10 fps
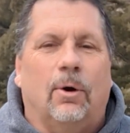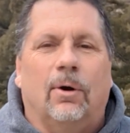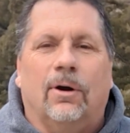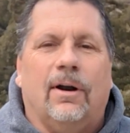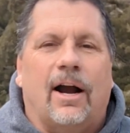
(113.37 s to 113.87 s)

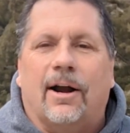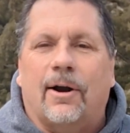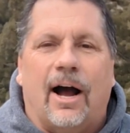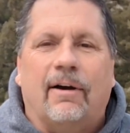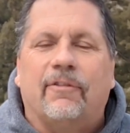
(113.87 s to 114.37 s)
or
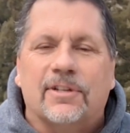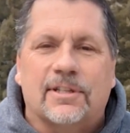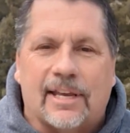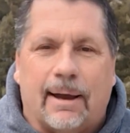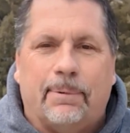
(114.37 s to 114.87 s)
our office
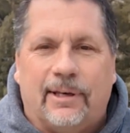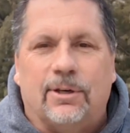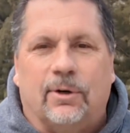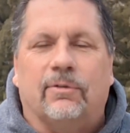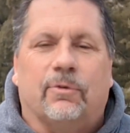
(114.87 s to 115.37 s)
is happy to
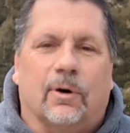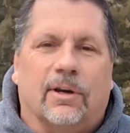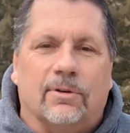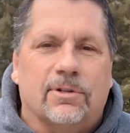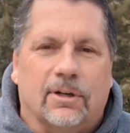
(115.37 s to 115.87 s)
do it for
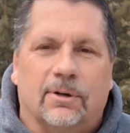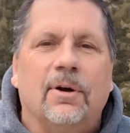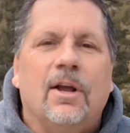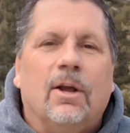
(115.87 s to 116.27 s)
you too.